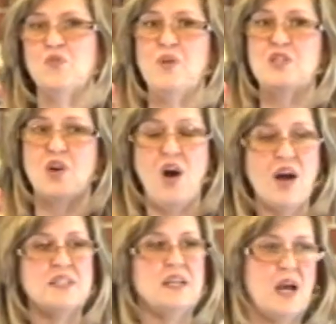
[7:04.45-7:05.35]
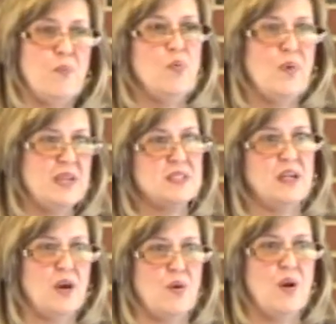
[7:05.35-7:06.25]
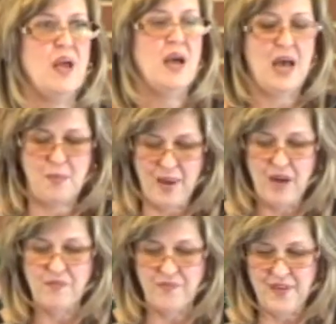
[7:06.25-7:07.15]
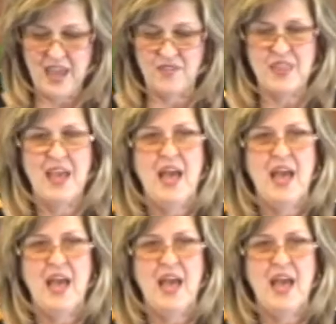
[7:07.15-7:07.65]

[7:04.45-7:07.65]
And we talked a couple weeks ago about faith.